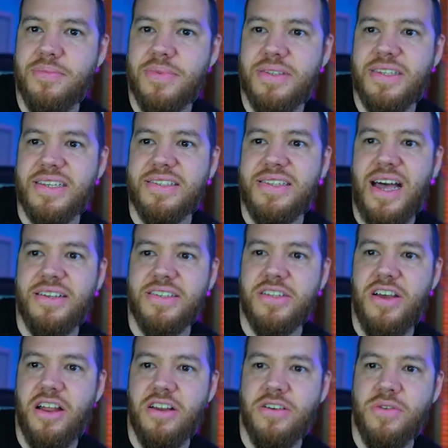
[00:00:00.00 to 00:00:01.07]

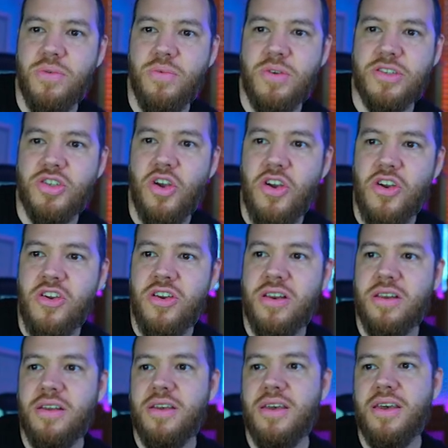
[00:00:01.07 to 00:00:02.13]
$6,000
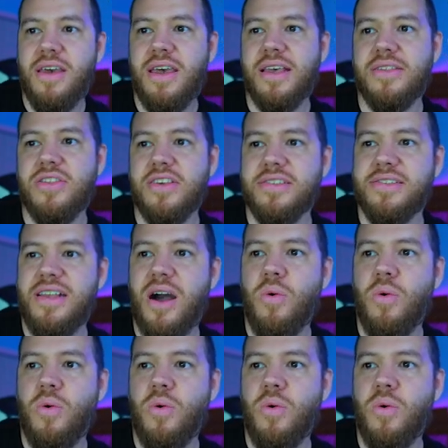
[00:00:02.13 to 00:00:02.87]
return, it's just not